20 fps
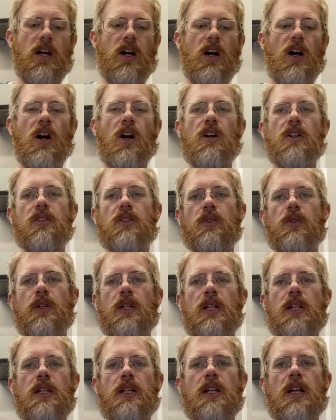
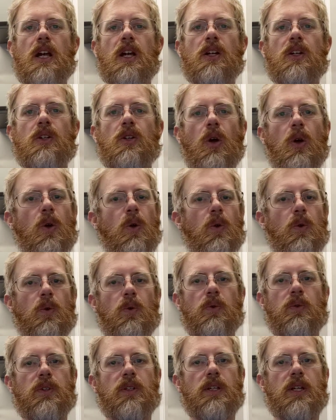hungry,
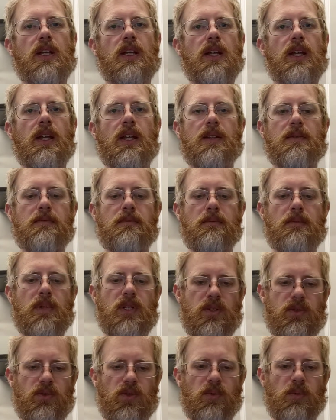cold, and
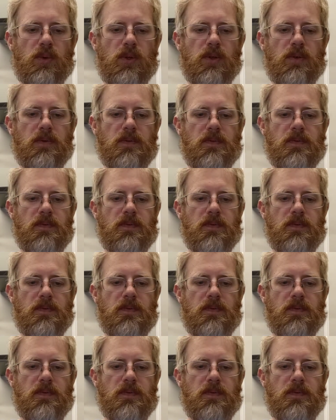miserable.